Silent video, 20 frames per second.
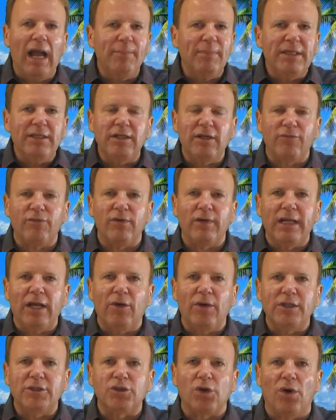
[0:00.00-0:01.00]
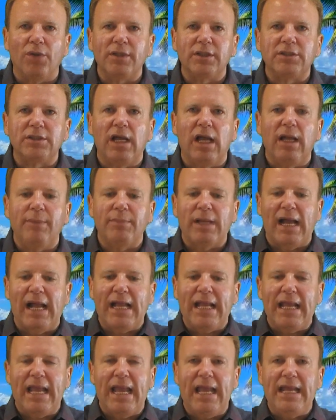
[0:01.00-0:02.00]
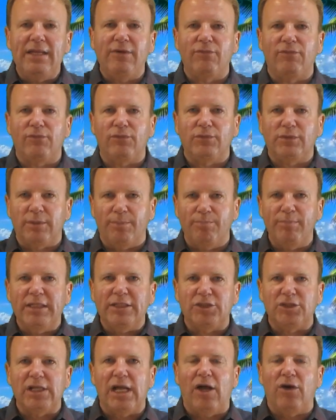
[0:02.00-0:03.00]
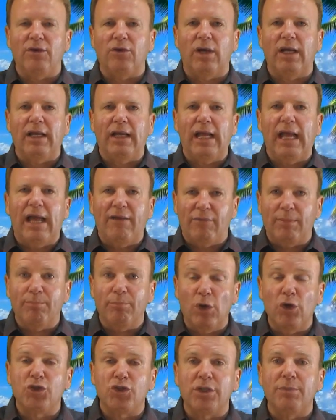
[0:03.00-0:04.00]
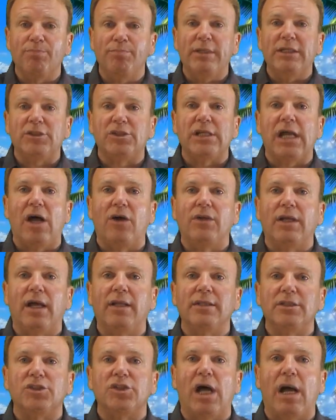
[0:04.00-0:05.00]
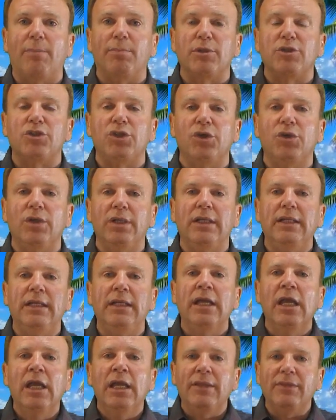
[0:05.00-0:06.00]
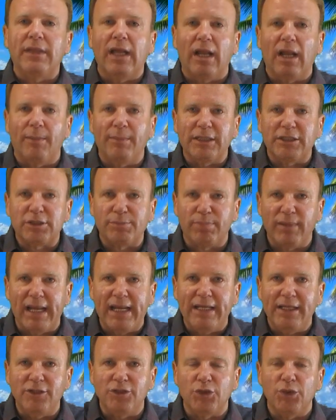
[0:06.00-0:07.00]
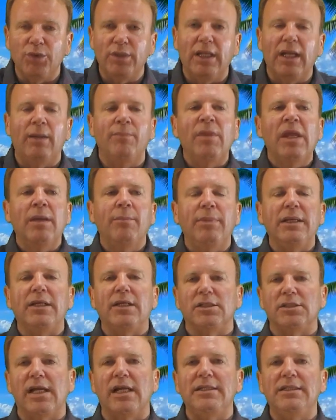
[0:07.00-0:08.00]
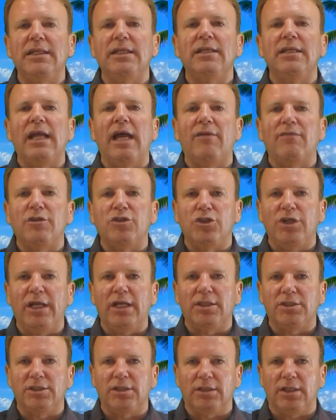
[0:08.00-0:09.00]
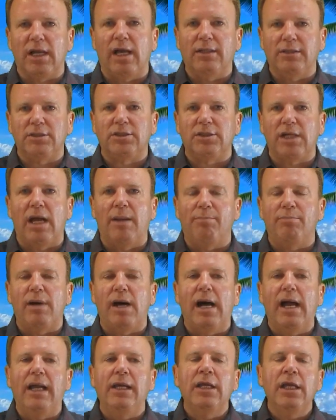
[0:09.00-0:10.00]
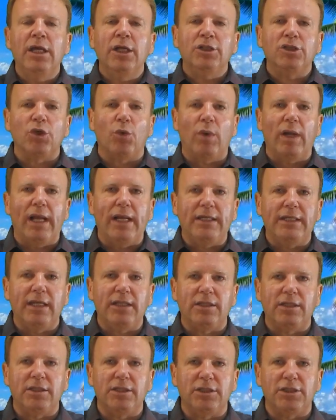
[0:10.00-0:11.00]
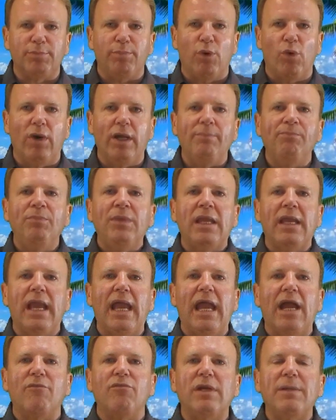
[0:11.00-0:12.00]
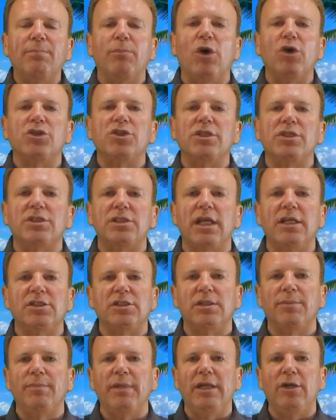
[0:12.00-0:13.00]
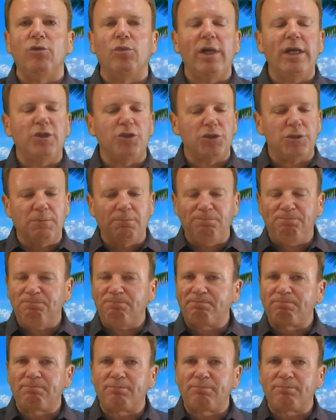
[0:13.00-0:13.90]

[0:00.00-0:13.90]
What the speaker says: I'm in different areas all the time. I hate to miss out, have a merchant miss out on this opportunity that I'm explaining to them because I didn't have a chance to stop by. So when I get to this point, every merchant says to me, Rich,